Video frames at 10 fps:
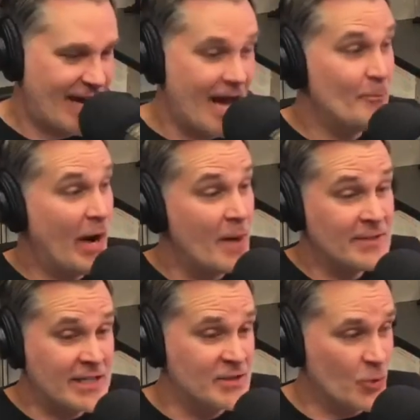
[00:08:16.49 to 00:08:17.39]
I'm bummed
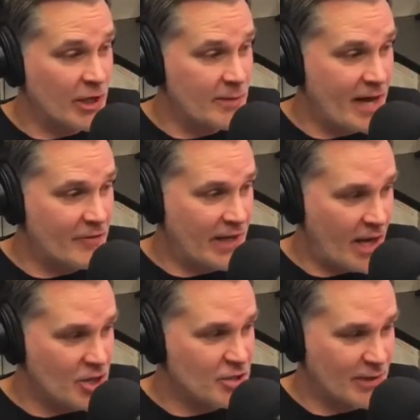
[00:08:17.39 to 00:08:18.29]
because we're going to be on
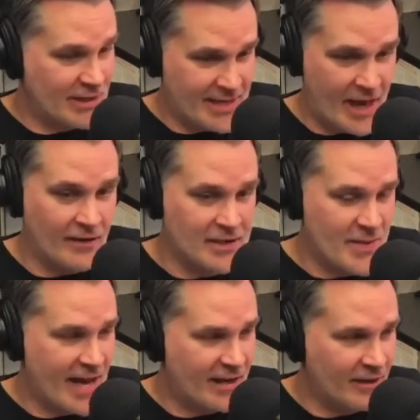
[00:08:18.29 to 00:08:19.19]
vacation when Attell is
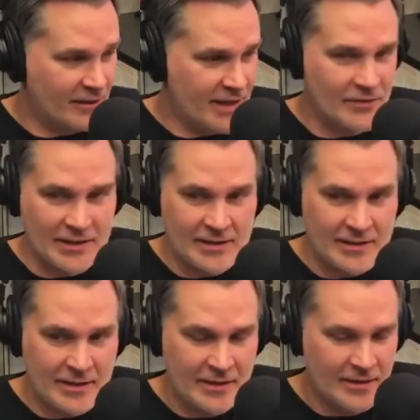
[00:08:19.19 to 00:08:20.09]
back in Cleveland.
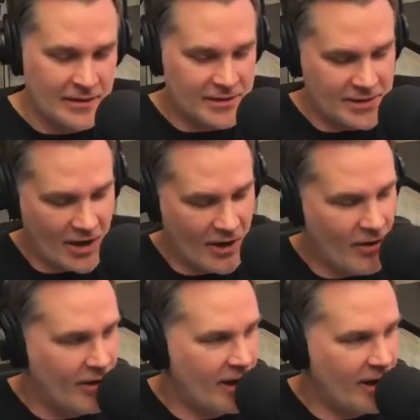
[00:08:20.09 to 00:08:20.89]
Mm -hmm. So um,